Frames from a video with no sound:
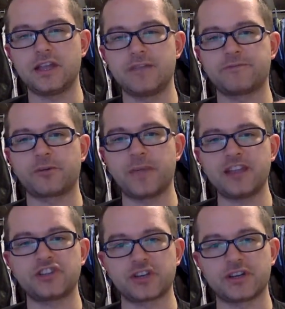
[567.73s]

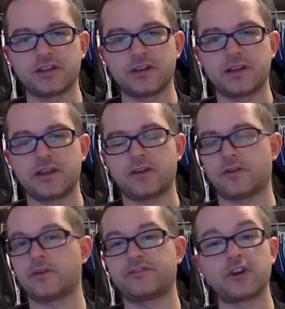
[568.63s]
information
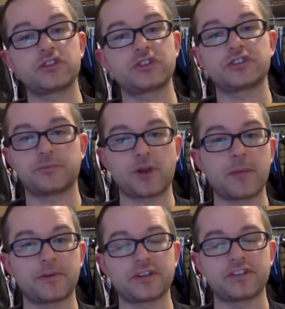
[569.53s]
or functions and
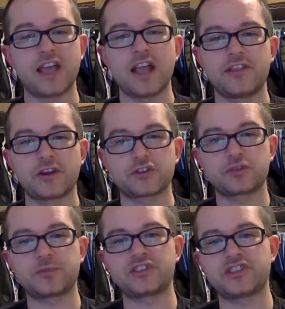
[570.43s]
properties that are
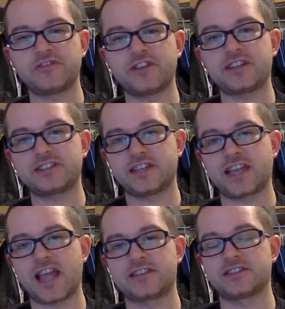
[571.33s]
specific to
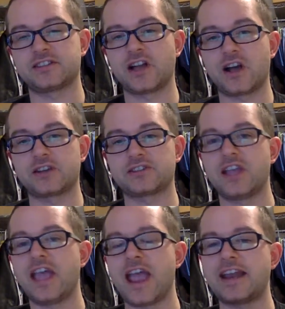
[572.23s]
cats and dogs,
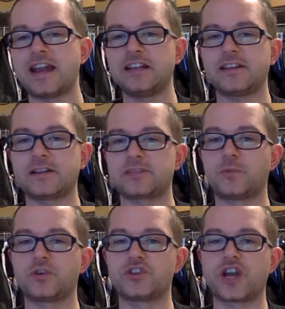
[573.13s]
and anything that's
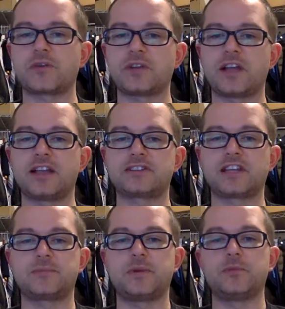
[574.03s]
more generalized
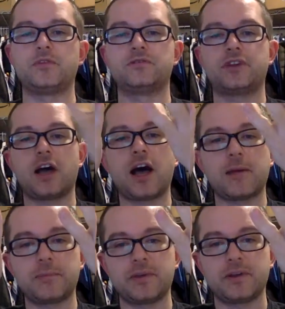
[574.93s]
has been moved
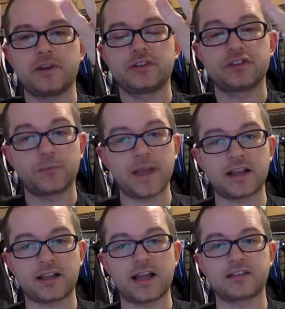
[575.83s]
up to the
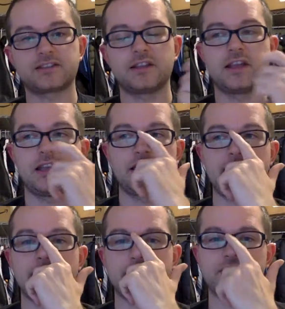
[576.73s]
pet class.
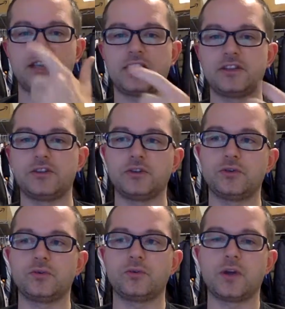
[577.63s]
Now say
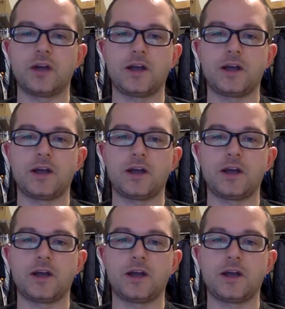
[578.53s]
you